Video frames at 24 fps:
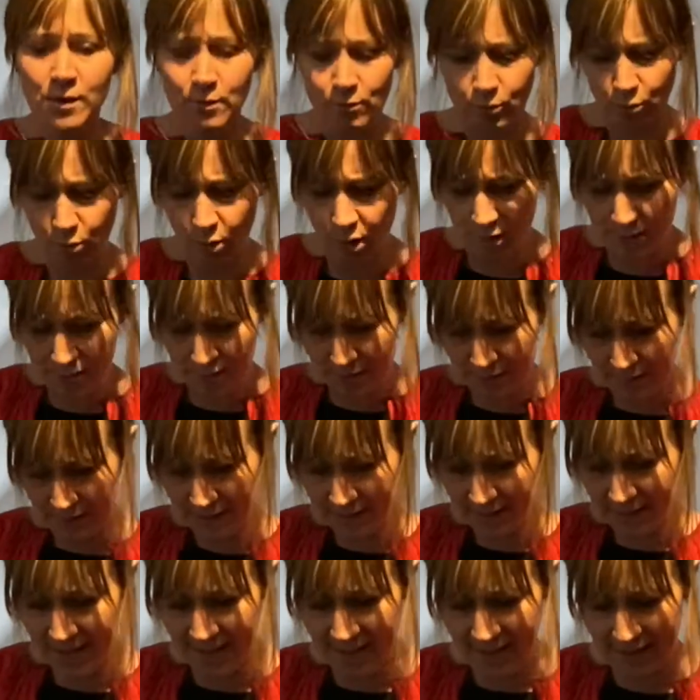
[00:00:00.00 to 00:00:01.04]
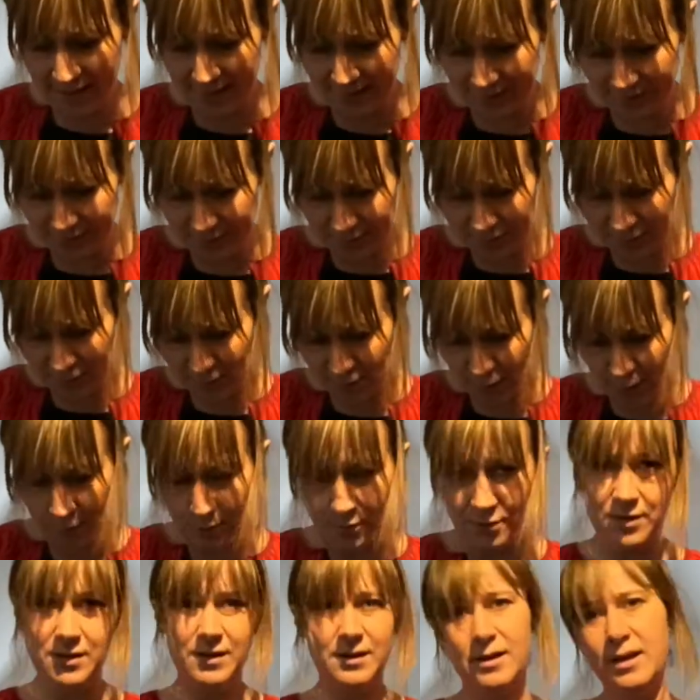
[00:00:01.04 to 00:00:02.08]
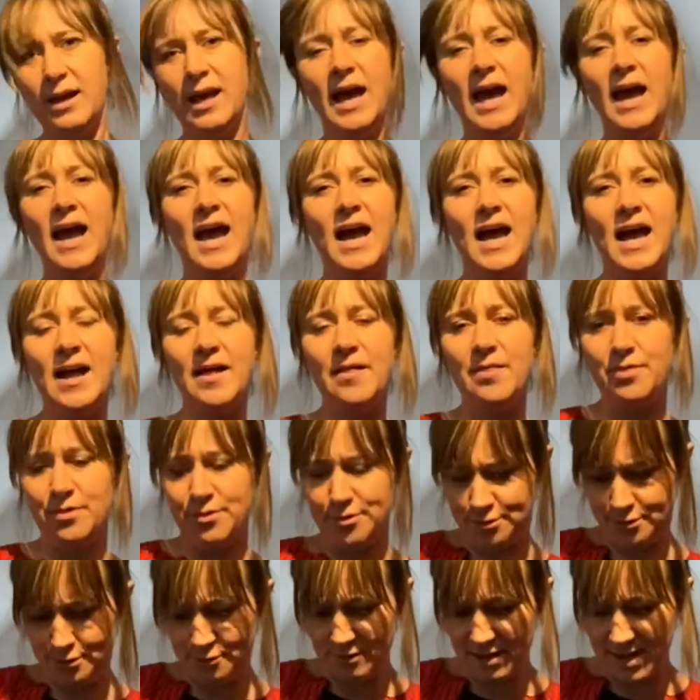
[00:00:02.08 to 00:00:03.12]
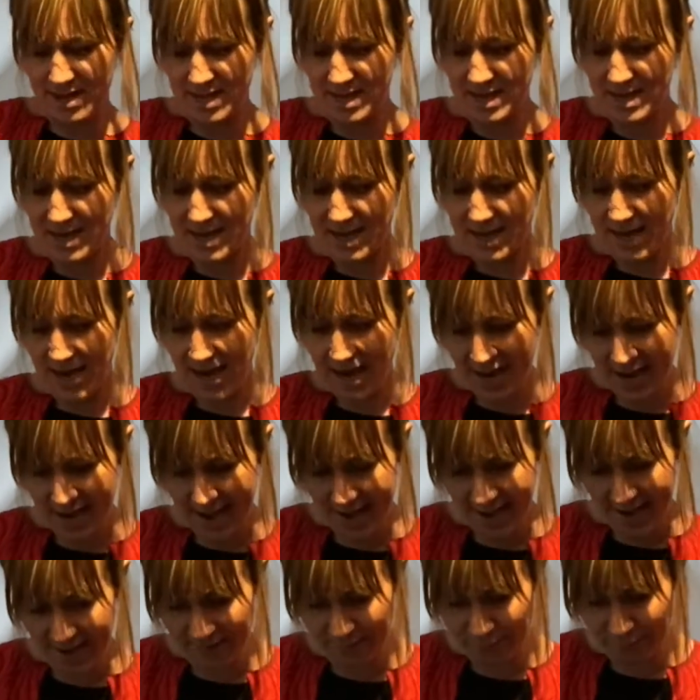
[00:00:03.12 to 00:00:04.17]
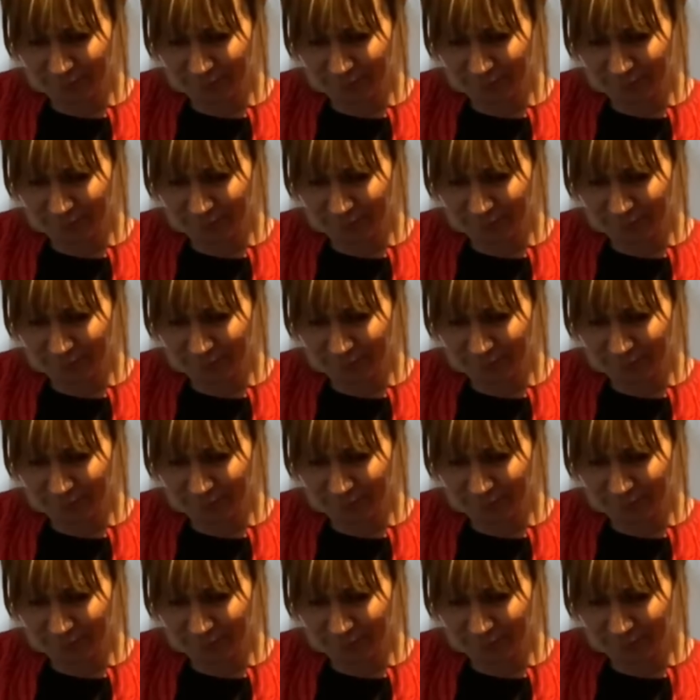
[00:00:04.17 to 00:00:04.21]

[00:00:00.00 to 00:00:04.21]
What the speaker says: 1 and 2 and 3 and